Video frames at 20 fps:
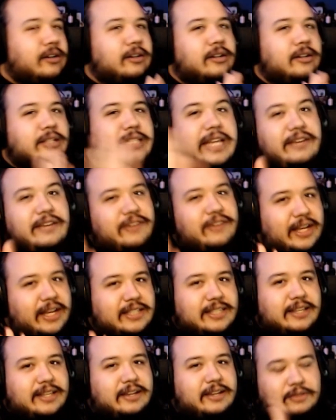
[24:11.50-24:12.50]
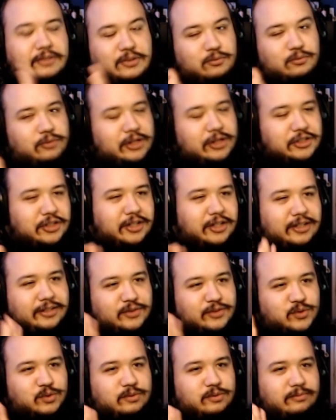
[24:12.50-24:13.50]
Steve hates it. Richard
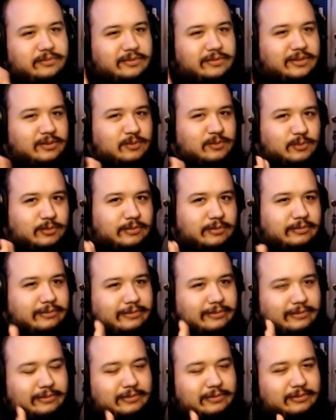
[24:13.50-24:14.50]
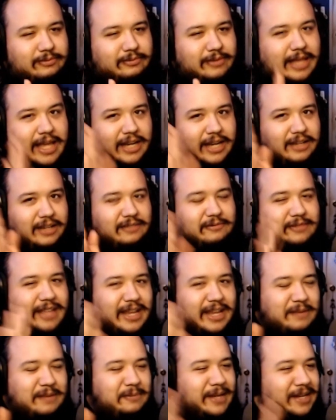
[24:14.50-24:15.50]
let it
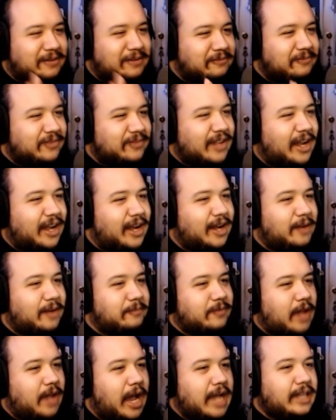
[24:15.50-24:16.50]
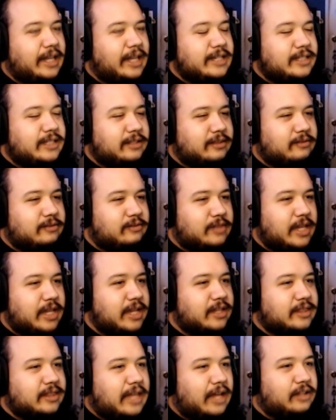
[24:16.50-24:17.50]
let it be. Um, I like to
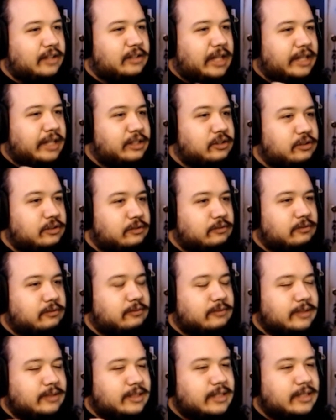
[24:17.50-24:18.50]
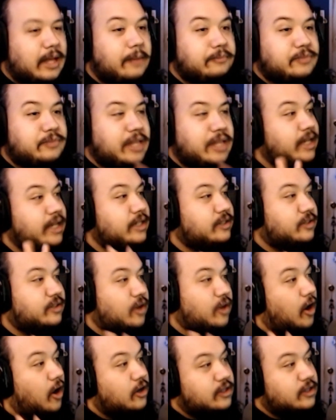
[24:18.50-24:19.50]
think that like some things
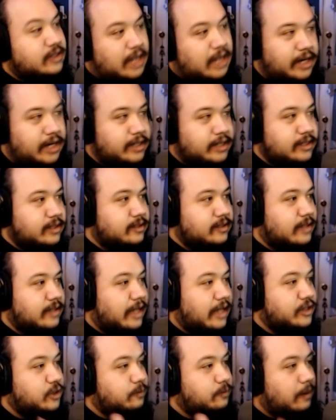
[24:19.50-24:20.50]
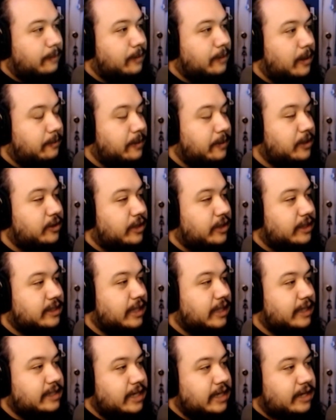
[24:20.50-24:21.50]
there are signs that do pop up and you need
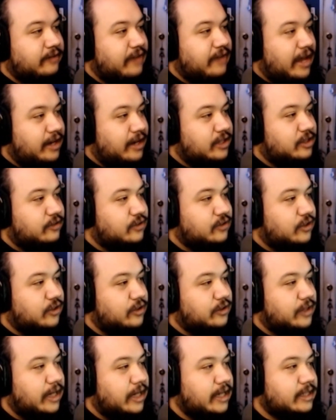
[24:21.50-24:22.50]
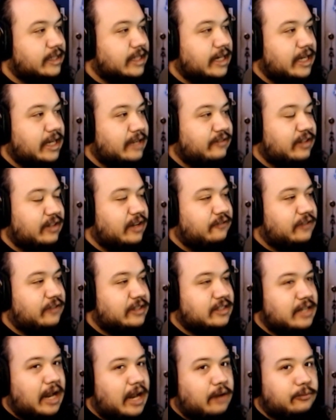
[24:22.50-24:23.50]
to like take advantage of certain things and even if
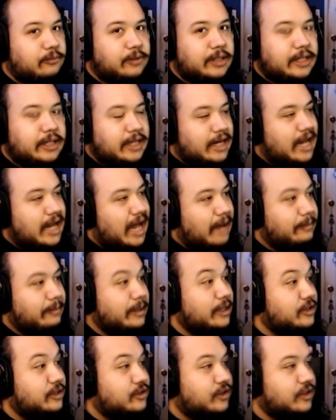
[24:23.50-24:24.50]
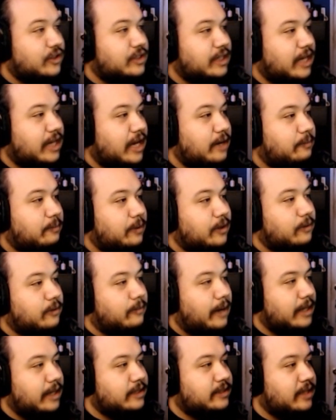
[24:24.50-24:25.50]
it's not really going to happen it's good to kind of put your
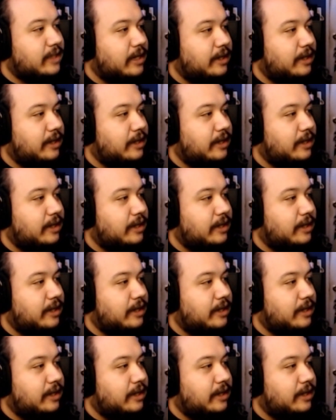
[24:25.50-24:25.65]
mindset